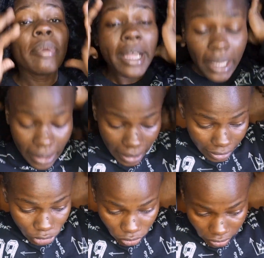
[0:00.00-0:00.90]
by
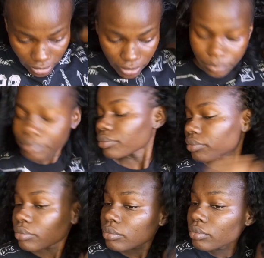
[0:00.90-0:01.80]
actually
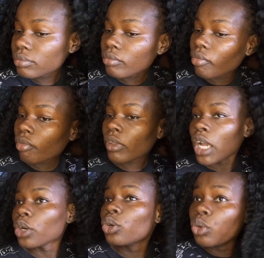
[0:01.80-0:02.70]

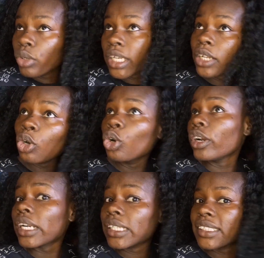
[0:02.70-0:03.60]
googling or
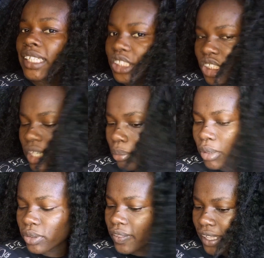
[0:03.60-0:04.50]
researching
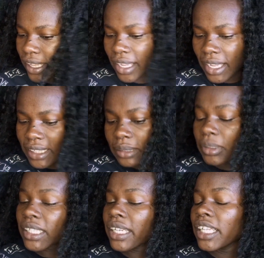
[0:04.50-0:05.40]
about the hair,
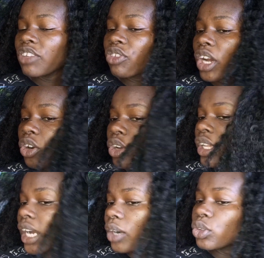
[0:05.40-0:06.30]
especially if you're
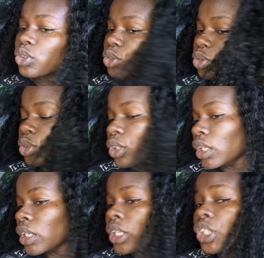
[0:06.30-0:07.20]
going out to
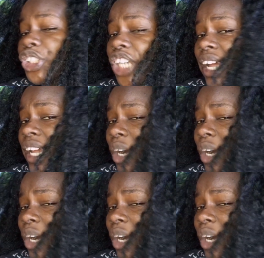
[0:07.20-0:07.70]
try